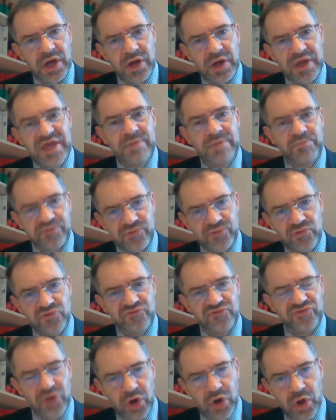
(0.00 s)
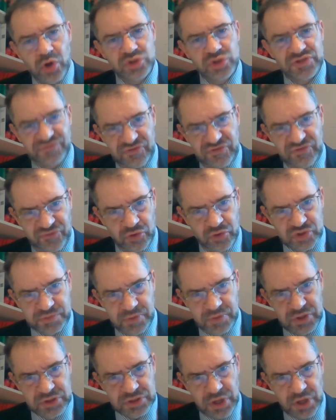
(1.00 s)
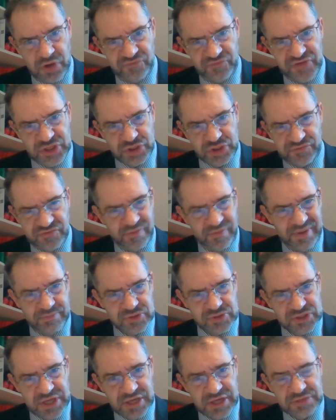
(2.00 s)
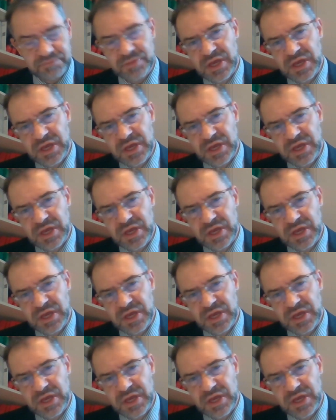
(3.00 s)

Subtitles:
improve the laws of enforcement of each of the member states.